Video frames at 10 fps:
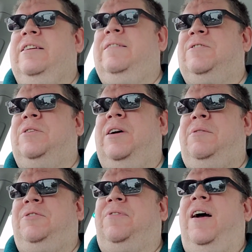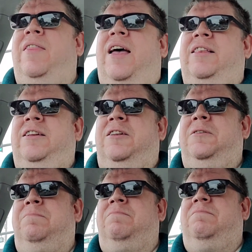So I always find that little
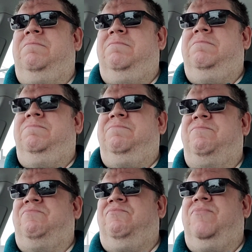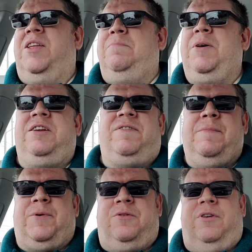bit of
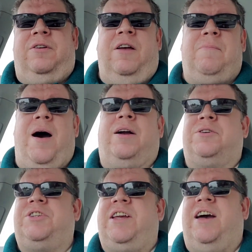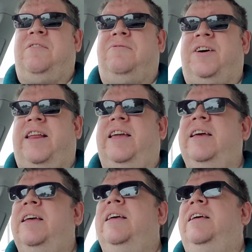hypocrisy kind of funny.
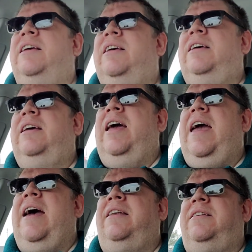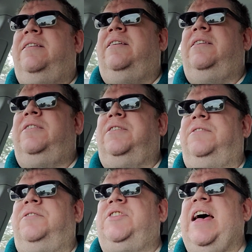
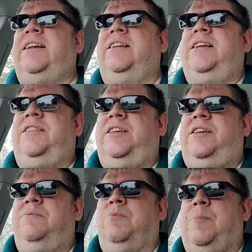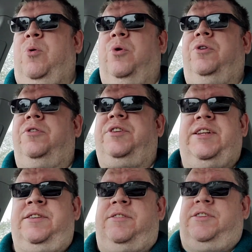And sadly, the reporter
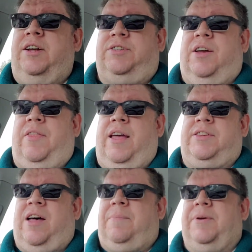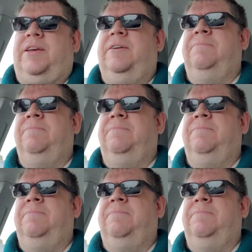didn't touch on that topic.